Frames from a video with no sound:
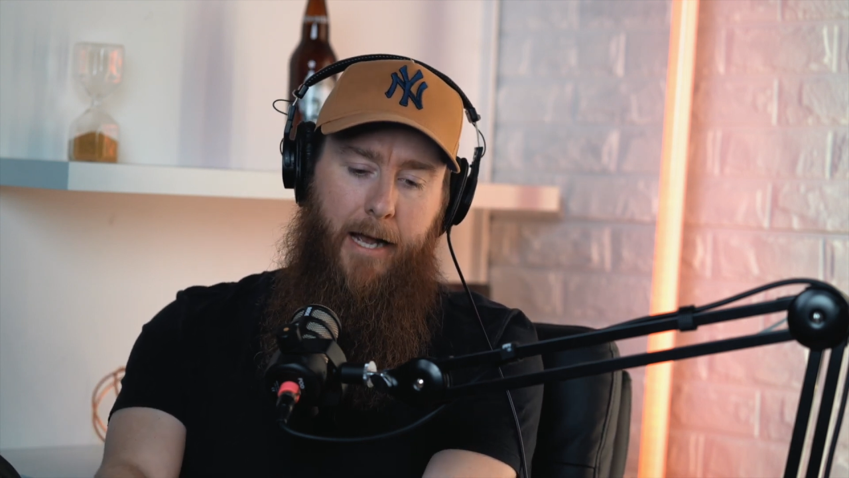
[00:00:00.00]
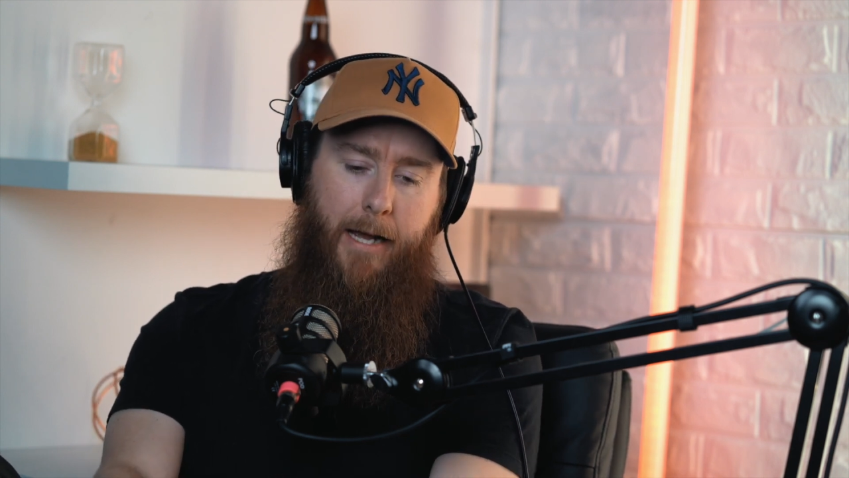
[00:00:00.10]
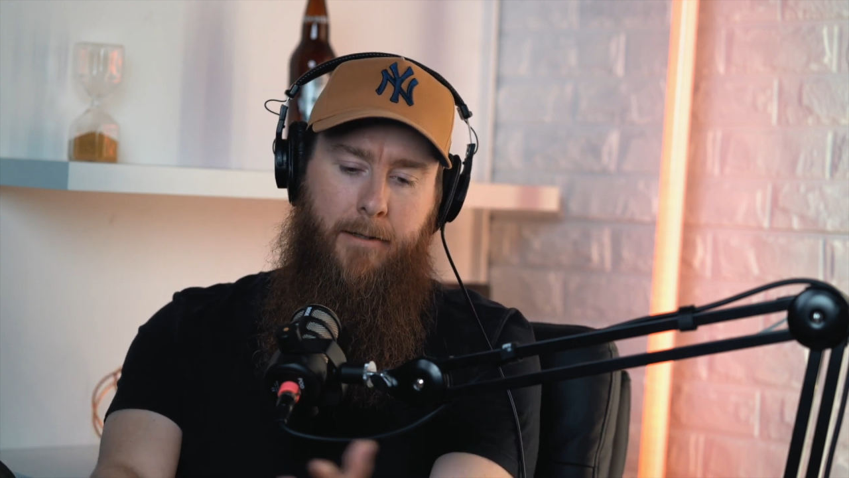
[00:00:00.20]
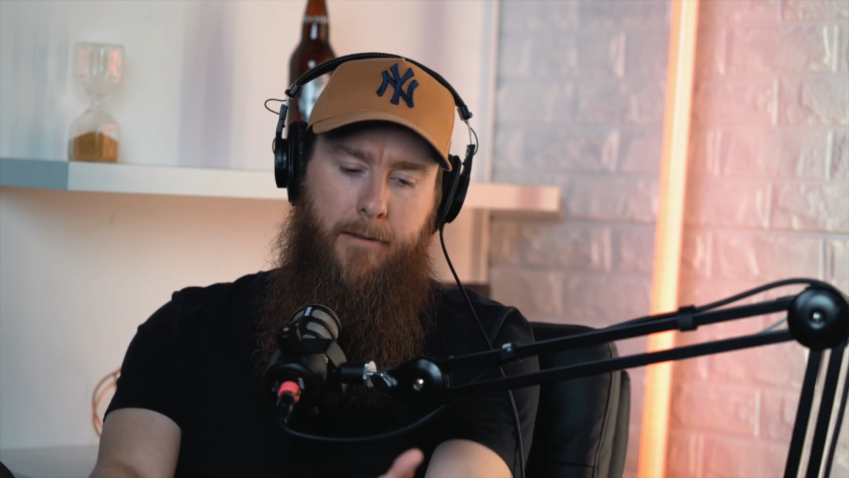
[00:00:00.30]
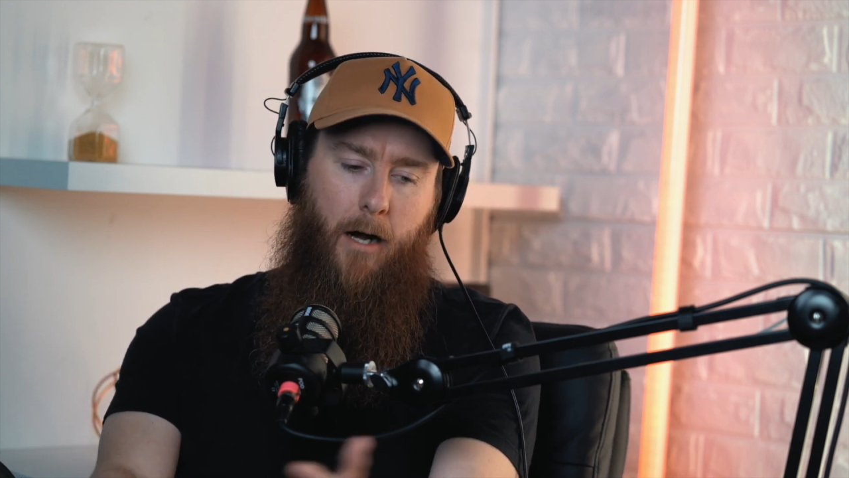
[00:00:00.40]

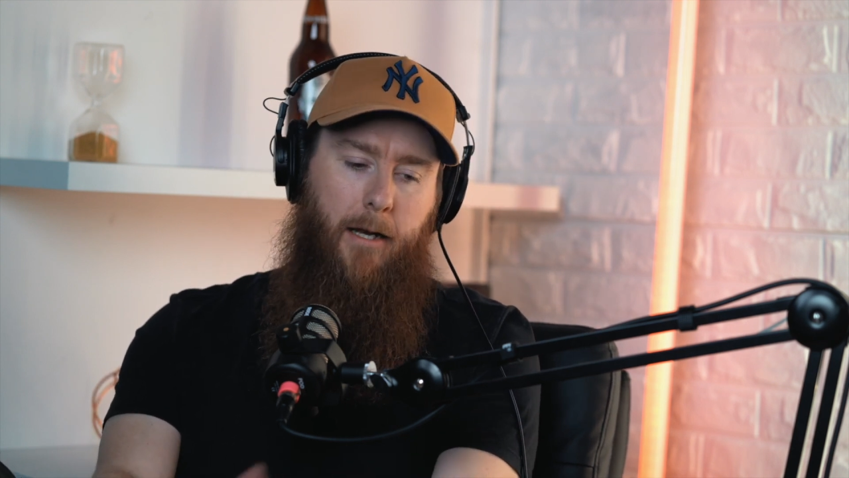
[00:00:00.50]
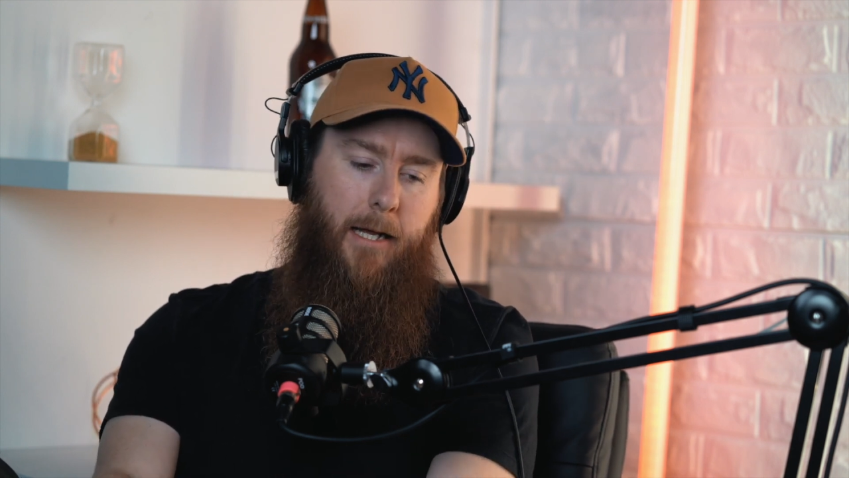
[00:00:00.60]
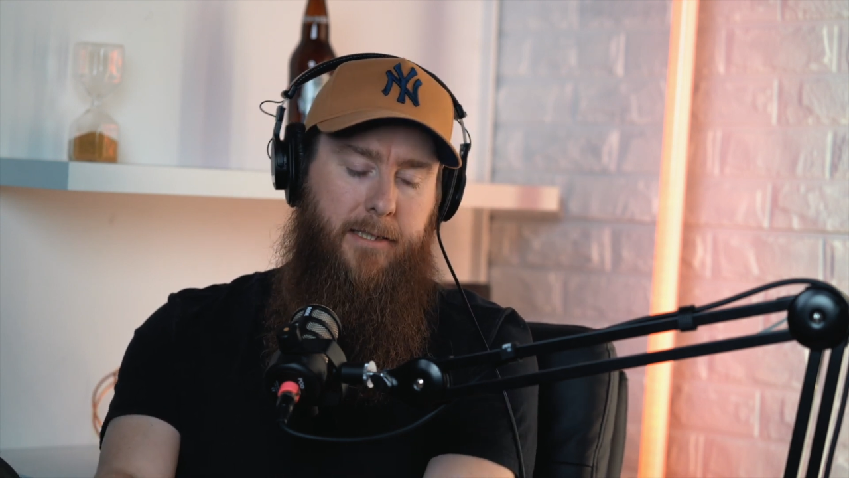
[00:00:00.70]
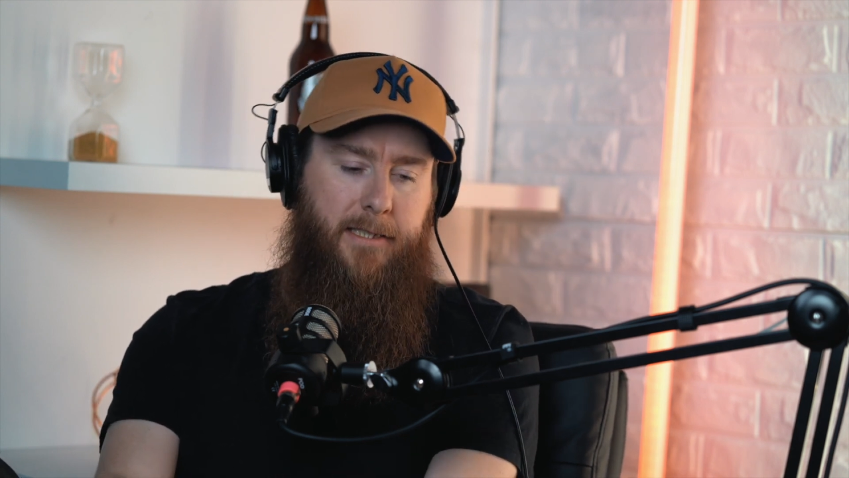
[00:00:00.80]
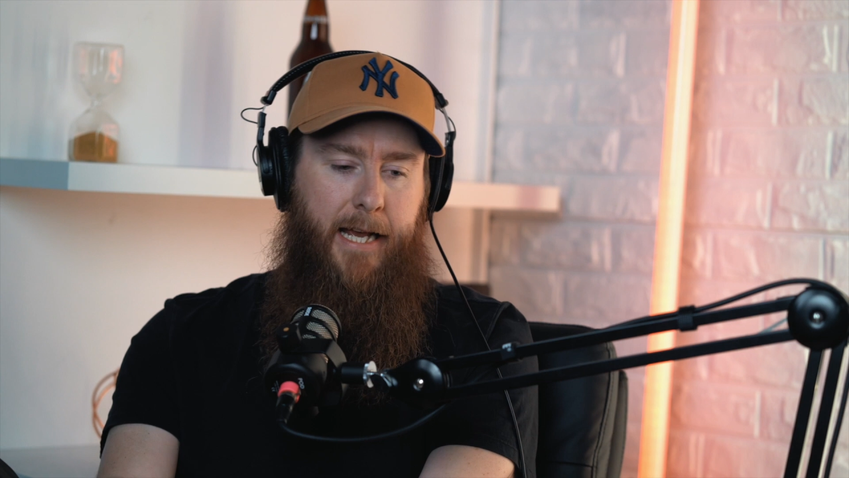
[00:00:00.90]
and I'll
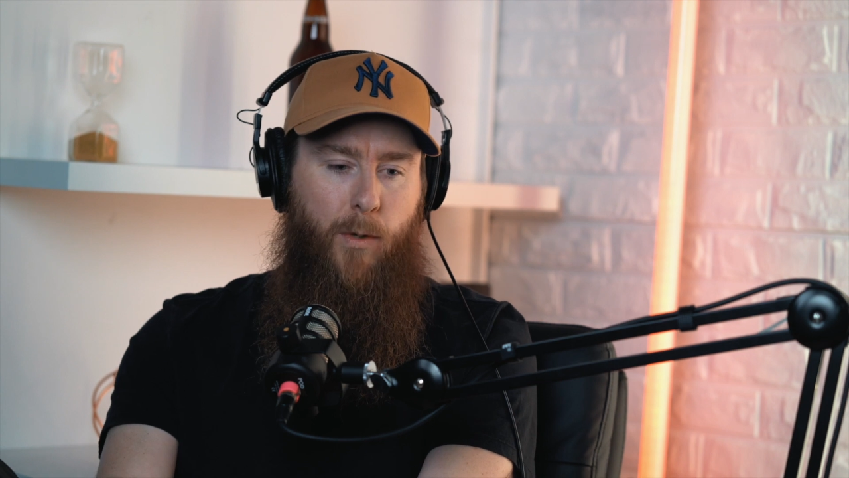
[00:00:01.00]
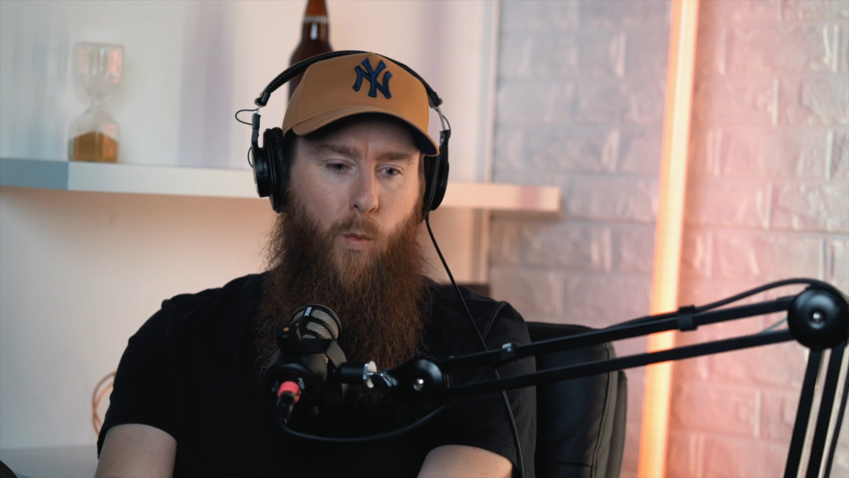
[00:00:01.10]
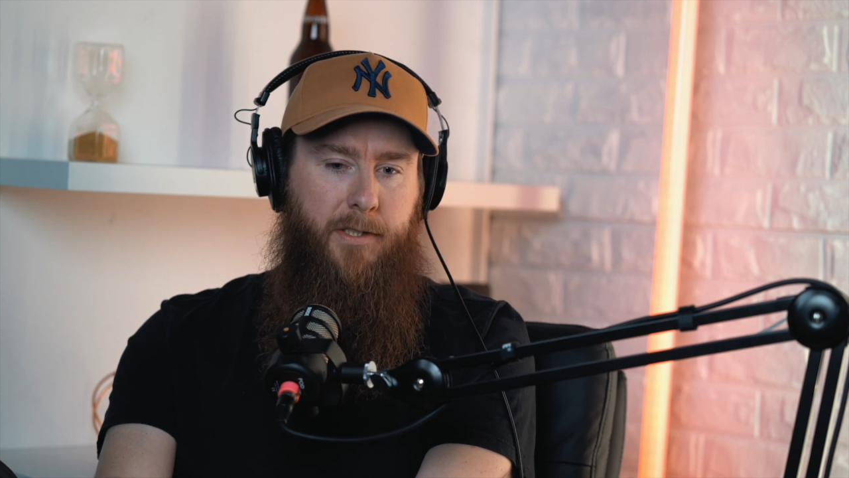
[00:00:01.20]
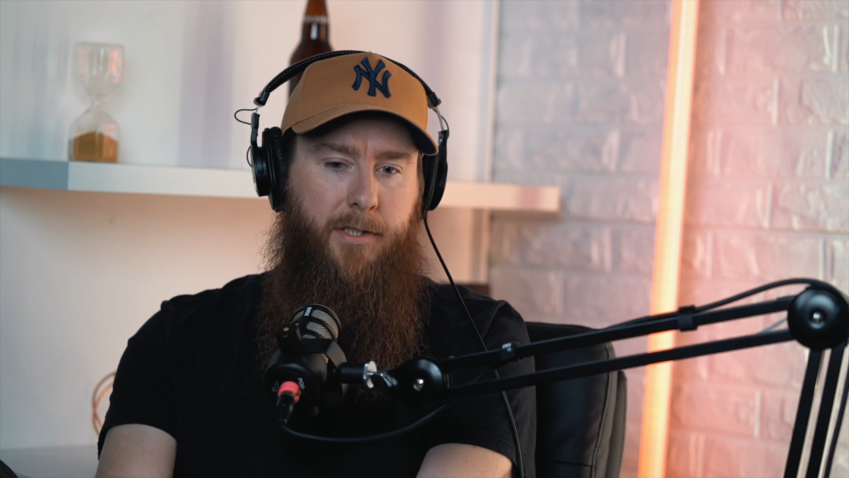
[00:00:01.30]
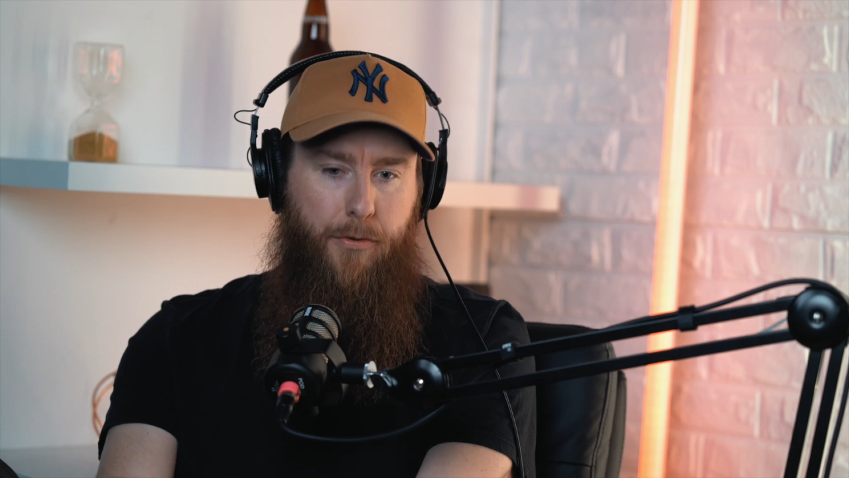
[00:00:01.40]
understand
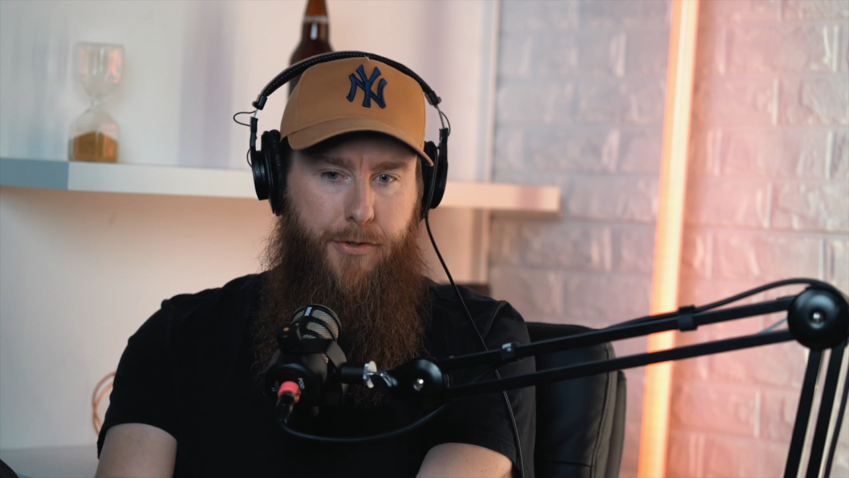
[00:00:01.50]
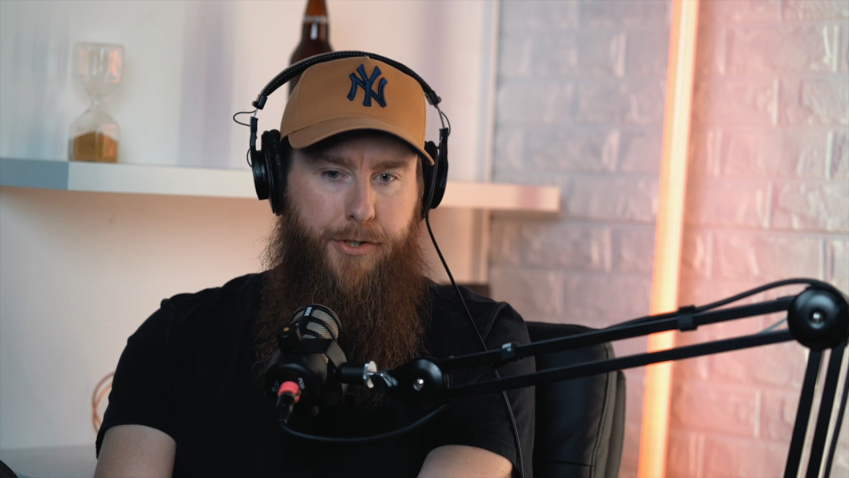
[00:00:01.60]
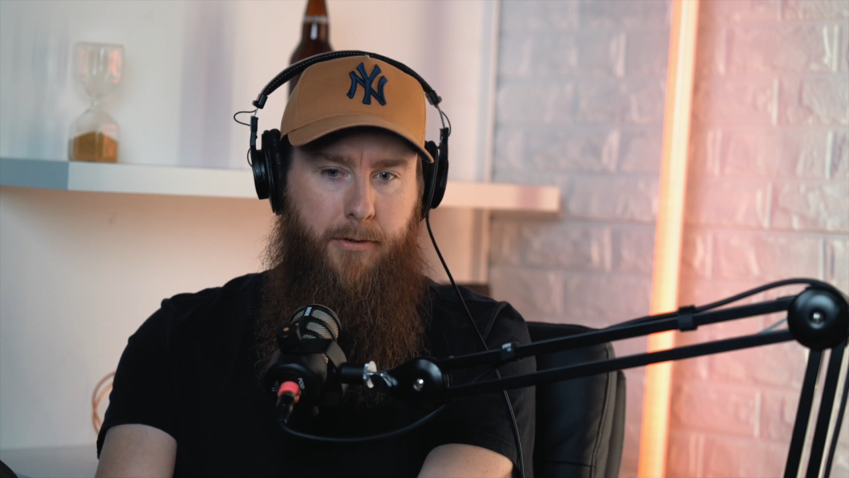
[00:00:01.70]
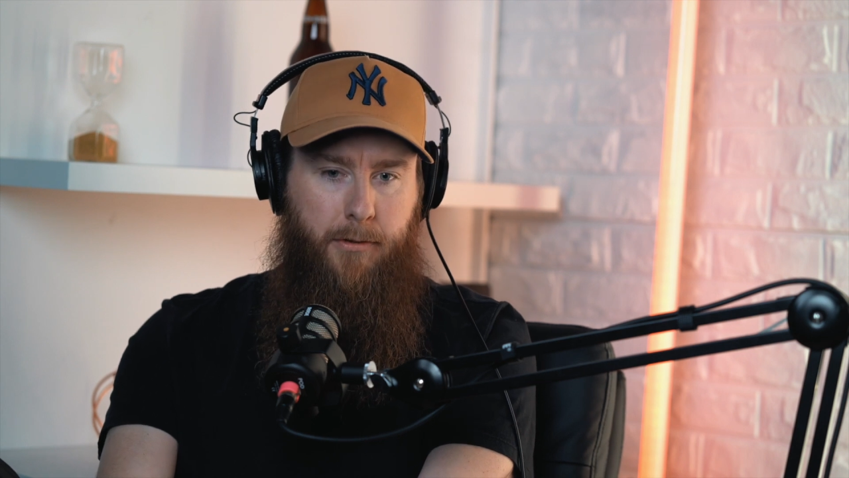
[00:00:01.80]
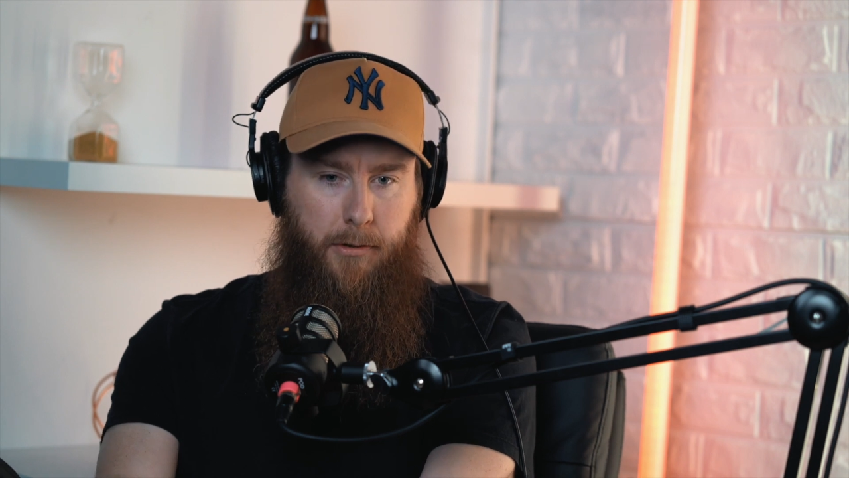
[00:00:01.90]
what
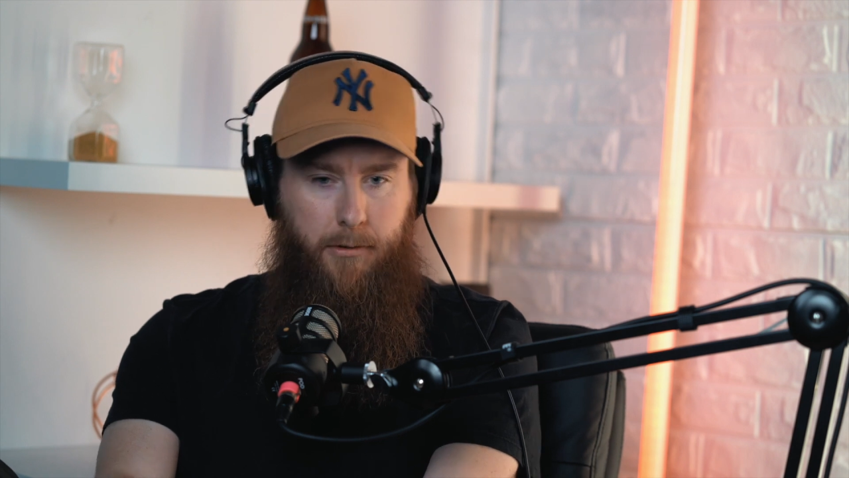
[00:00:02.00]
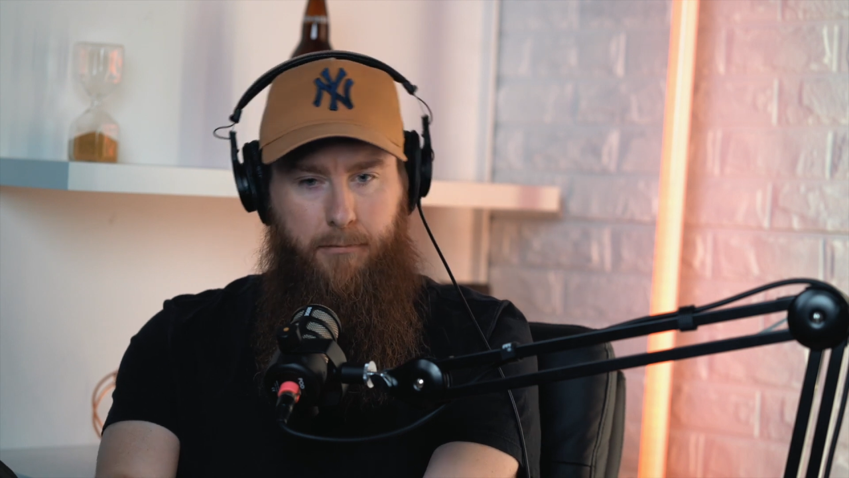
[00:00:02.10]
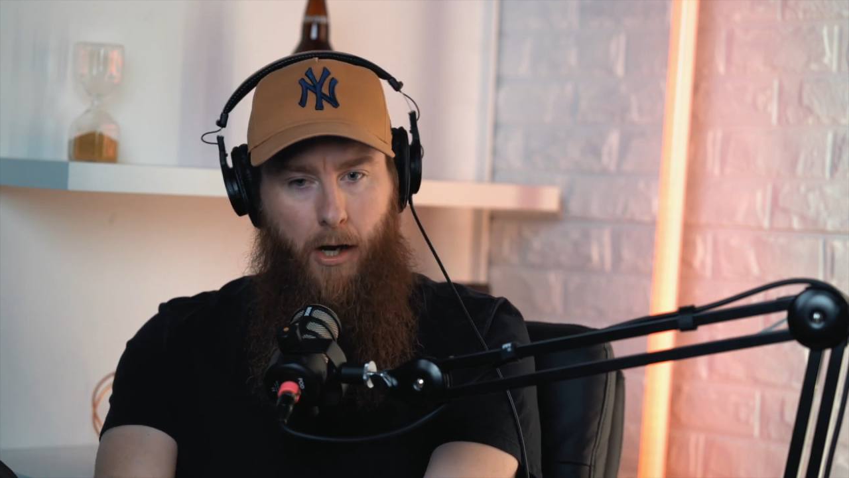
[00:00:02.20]
solutions